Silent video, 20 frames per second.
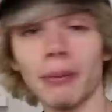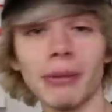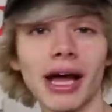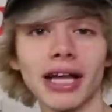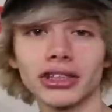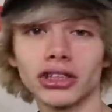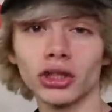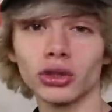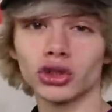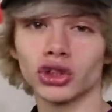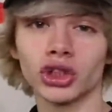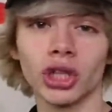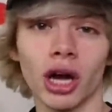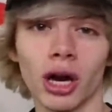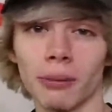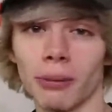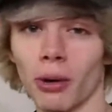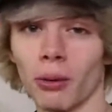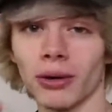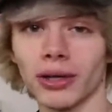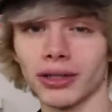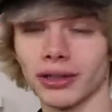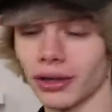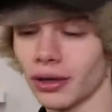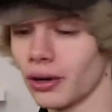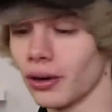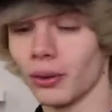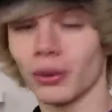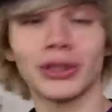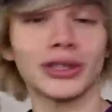I'm not too sure, but we're
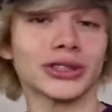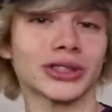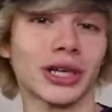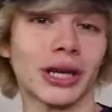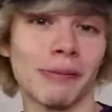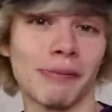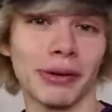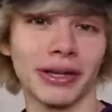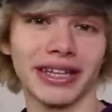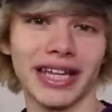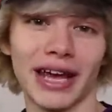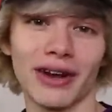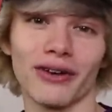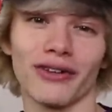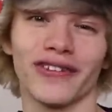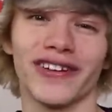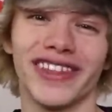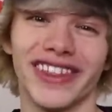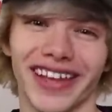just gonna put that over